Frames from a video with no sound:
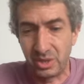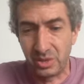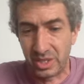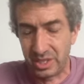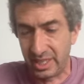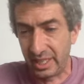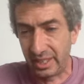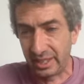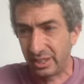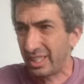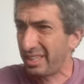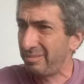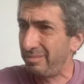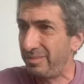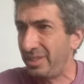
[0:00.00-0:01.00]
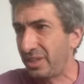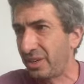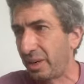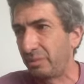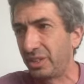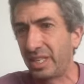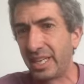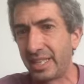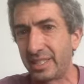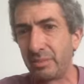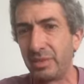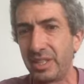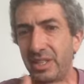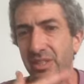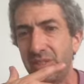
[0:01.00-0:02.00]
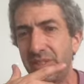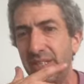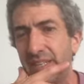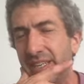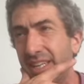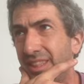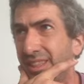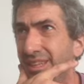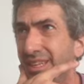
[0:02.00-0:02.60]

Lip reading: can say I'm looking at something interesting, and I think